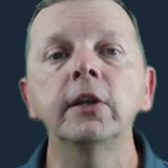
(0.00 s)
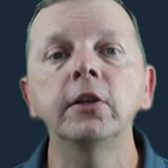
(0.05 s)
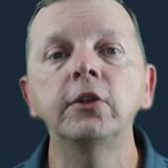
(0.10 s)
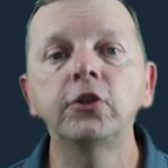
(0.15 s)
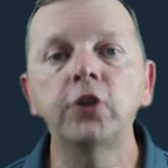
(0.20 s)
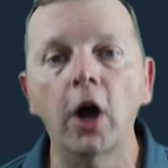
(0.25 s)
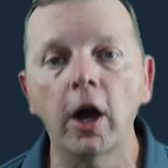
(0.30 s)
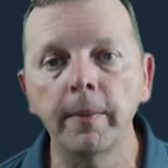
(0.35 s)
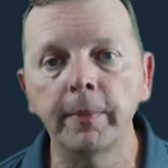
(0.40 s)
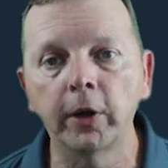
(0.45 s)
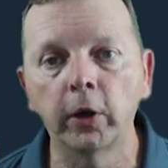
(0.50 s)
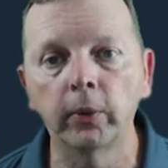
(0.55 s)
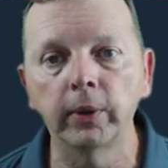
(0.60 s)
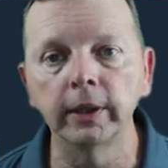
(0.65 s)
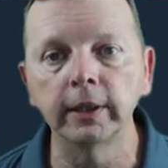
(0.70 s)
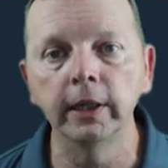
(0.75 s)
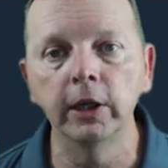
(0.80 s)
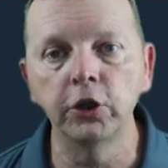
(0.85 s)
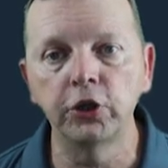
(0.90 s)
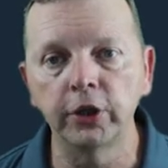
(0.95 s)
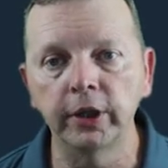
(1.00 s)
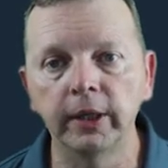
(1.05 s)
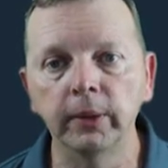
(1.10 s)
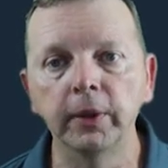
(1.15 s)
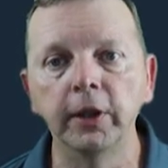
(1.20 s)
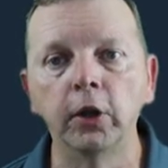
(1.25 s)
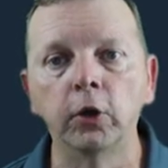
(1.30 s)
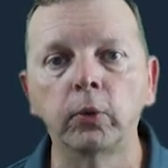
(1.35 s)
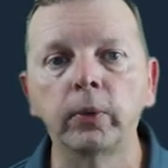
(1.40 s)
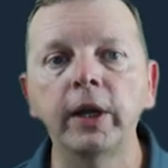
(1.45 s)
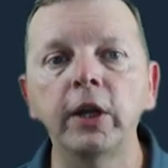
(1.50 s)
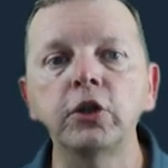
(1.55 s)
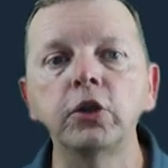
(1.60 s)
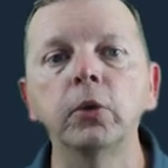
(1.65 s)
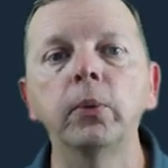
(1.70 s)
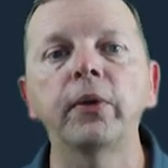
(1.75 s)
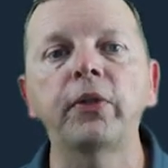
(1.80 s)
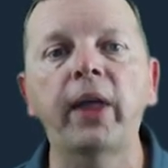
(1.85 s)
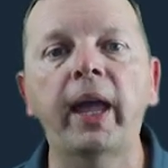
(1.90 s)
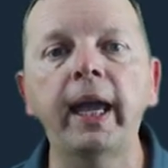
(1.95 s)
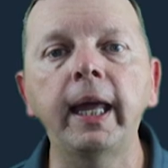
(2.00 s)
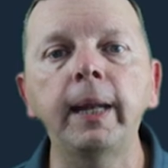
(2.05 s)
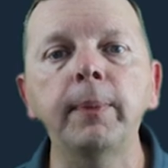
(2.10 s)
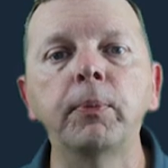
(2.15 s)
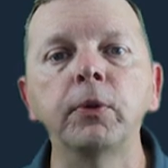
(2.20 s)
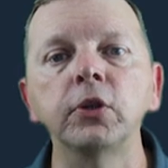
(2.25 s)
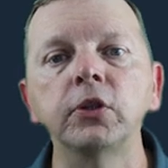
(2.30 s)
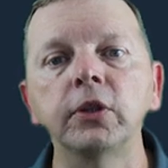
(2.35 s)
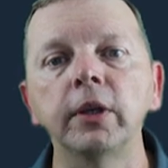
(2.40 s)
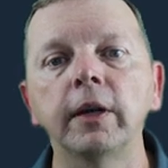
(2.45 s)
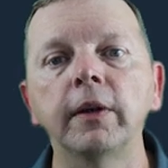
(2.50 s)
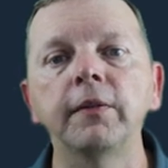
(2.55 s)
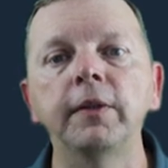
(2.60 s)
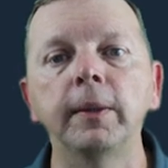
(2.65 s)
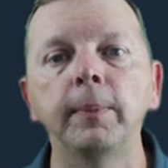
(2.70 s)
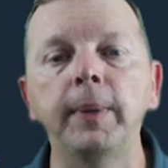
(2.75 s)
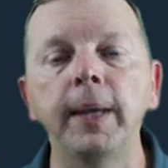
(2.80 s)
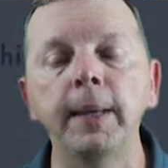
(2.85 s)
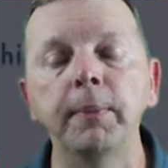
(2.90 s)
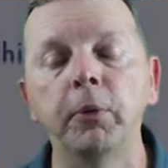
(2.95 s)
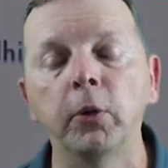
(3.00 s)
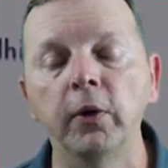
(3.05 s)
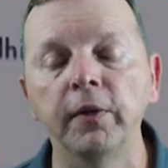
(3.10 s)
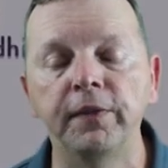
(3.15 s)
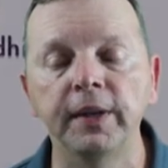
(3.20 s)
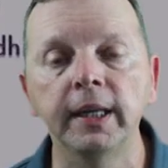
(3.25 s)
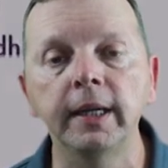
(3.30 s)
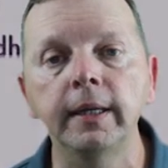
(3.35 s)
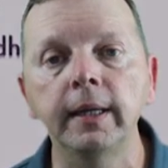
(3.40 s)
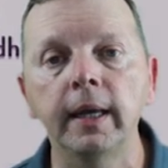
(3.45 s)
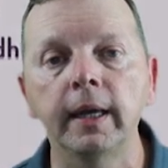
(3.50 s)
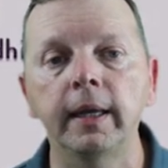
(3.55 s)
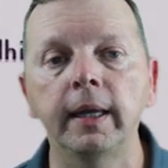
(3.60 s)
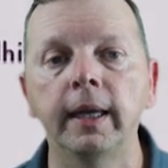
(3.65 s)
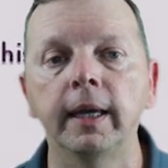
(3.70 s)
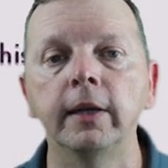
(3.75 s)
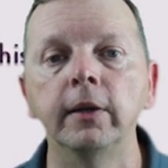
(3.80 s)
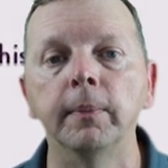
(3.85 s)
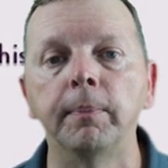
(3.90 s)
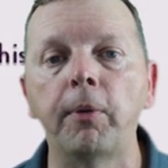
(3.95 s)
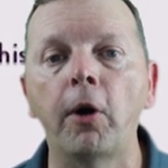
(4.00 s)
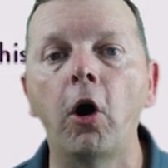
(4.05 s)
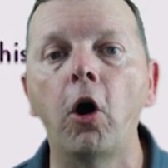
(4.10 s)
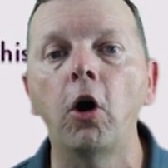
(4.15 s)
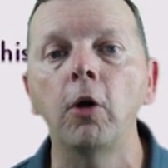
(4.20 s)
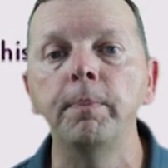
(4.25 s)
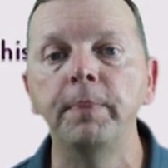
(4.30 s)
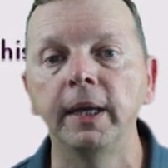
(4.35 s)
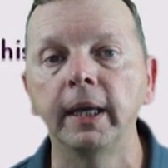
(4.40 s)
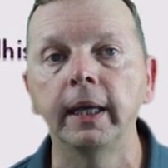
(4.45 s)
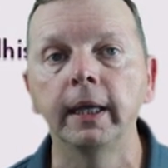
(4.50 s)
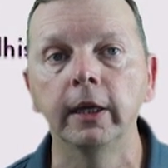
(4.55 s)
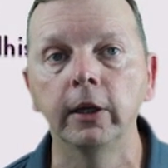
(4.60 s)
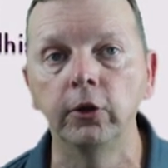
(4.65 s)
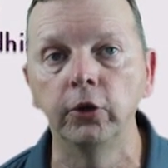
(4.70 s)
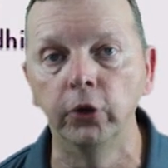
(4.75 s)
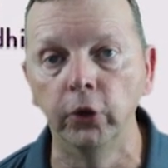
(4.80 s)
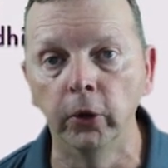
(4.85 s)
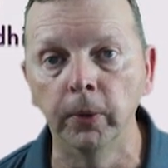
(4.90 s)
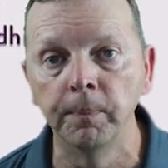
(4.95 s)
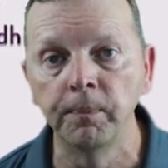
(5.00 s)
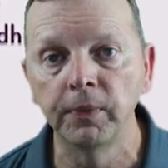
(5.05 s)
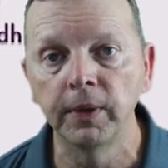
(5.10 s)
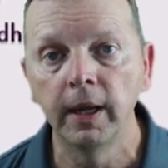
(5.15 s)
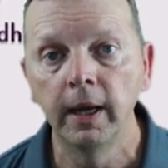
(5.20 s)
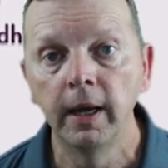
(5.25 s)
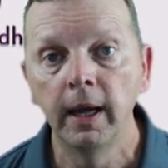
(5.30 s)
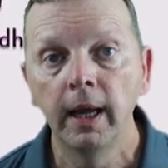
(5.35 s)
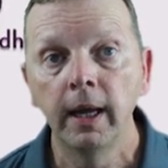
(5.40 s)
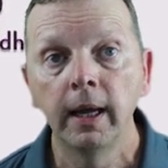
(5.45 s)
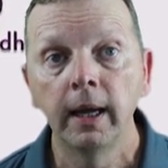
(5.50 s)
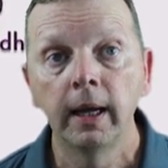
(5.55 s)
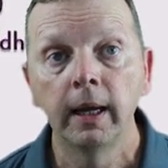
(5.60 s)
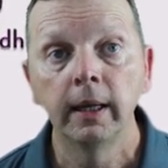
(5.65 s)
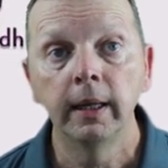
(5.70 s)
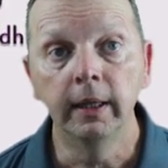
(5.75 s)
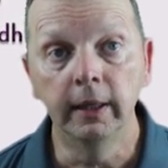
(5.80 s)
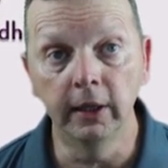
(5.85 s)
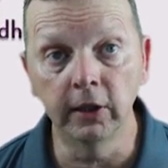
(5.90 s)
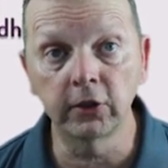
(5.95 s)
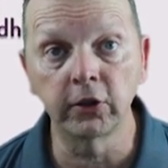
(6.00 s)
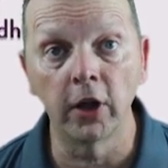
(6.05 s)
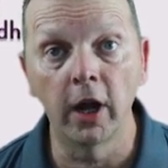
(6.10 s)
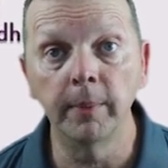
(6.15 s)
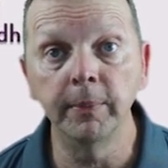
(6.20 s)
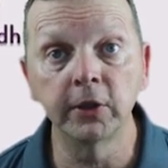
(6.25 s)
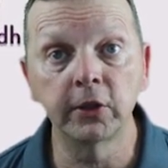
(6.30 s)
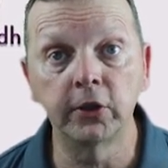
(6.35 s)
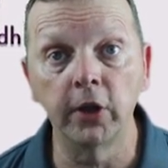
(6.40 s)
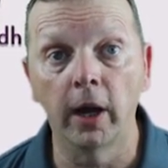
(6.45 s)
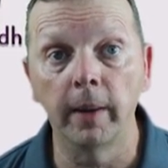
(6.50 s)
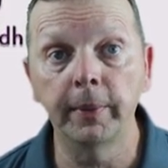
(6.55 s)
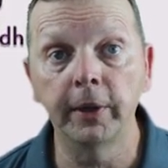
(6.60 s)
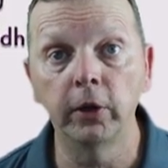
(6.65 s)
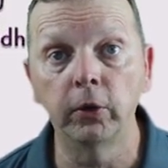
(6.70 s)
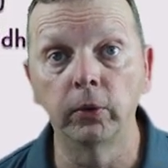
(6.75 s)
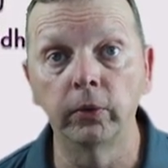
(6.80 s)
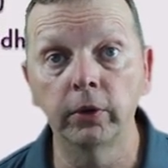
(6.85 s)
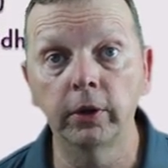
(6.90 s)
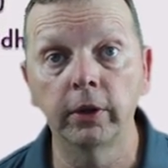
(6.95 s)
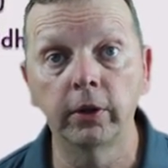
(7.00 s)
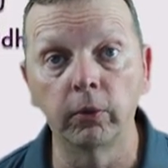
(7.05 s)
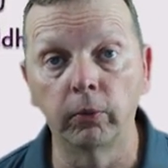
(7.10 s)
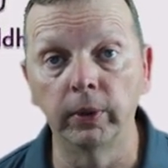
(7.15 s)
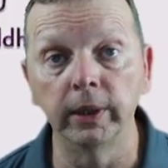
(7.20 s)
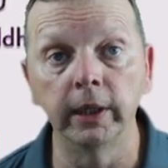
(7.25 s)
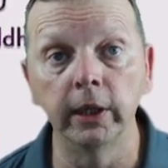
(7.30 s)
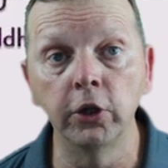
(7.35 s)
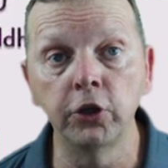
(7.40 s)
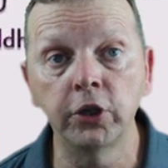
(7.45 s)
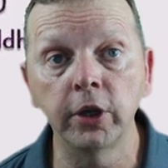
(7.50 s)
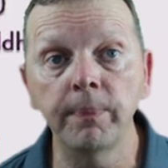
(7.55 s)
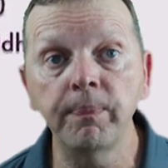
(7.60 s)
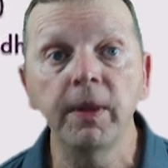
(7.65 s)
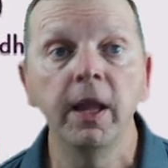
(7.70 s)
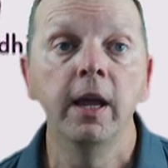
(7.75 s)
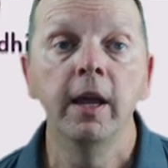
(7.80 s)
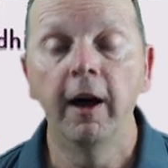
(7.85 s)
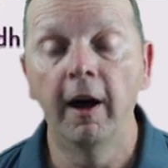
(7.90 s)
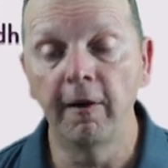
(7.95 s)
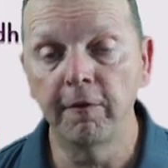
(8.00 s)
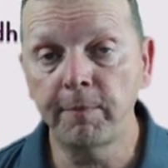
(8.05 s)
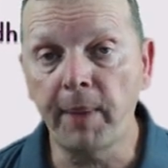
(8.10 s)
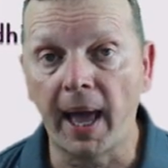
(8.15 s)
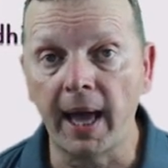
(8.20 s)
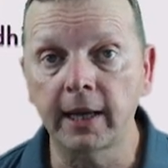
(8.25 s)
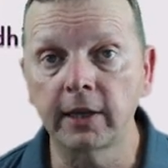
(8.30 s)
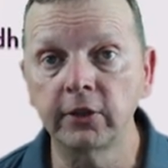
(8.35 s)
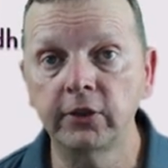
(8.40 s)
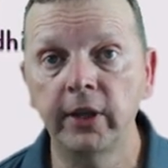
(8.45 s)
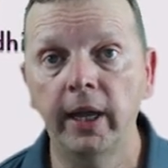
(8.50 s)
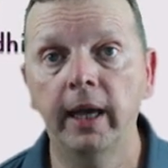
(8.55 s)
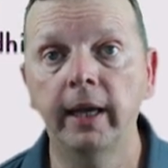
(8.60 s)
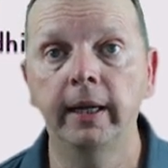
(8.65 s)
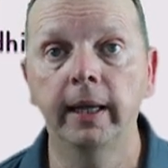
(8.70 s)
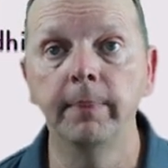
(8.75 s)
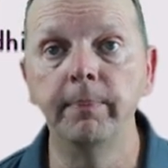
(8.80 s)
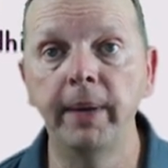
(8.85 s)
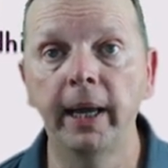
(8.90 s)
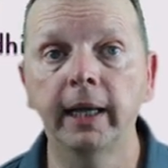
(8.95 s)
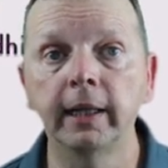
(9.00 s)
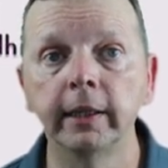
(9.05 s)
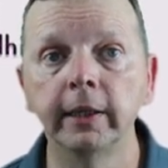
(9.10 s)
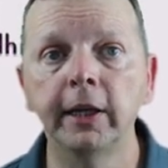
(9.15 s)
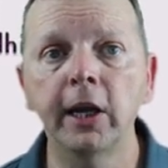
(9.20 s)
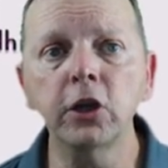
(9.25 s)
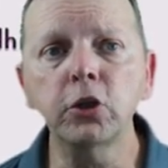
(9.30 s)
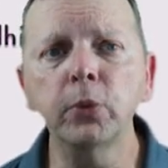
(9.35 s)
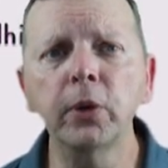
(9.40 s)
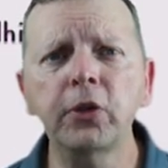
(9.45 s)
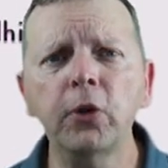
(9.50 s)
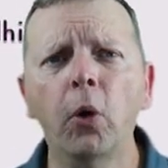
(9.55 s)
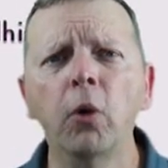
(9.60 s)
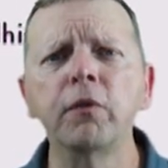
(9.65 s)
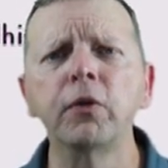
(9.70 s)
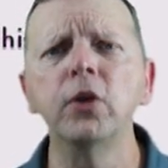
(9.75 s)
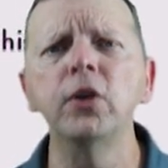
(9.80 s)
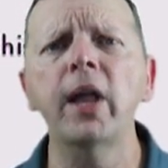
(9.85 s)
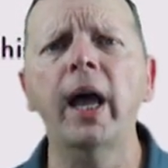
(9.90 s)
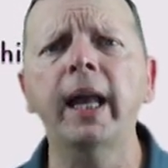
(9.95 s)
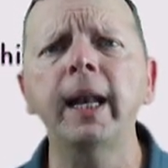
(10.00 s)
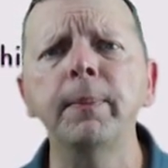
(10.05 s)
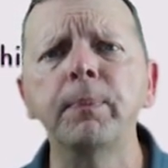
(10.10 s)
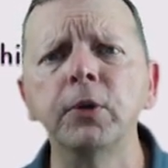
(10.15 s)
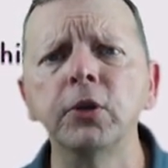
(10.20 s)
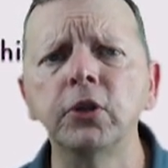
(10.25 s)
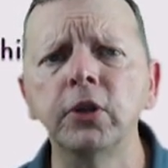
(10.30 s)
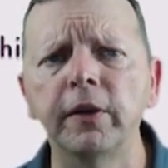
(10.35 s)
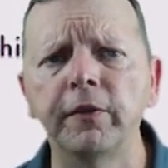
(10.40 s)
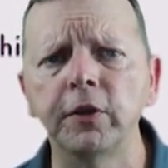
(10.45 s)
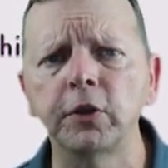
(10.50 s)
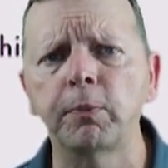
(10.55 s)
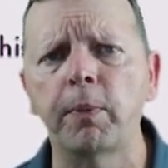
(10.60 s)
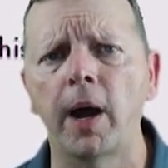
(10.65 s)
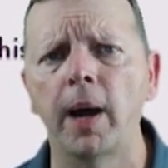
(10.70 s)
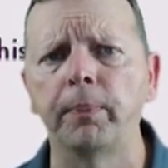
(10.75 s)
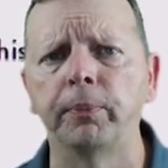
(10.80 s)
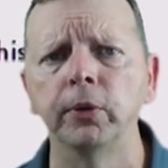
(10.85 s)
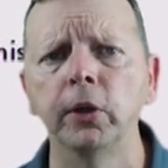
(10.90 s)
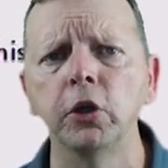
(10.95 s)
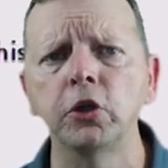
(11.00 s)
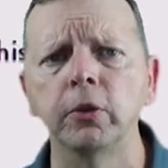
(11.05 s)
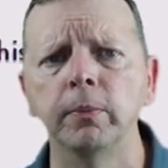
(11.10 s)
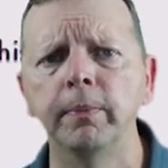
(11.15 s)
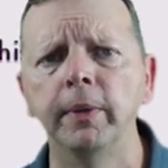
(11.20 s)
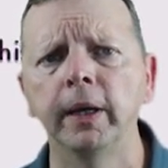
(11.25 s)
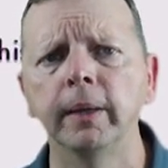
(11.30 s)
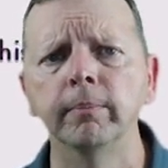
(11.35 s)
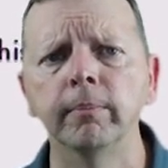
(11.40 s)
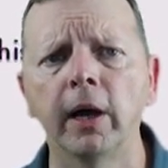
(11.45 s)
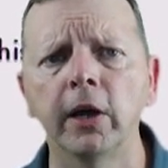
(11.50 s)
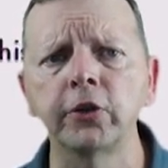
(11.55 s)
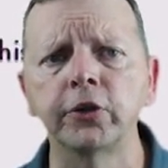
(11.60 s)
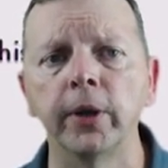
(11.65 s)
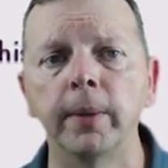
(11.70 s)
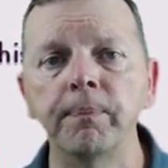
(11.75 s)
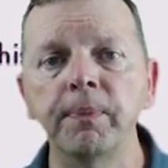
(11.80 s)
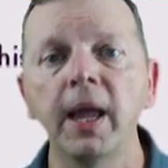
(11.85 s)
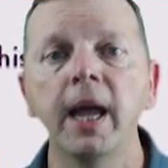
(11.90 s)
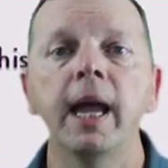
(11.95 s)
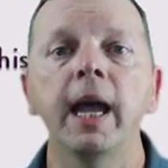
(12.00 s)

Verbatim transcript: the dominant religion in the region with 80% of the people of India and Nepal being Hindu. Islam is dominant religion of Pakistan and Bangladesh, with over 90% of its population being Muslim.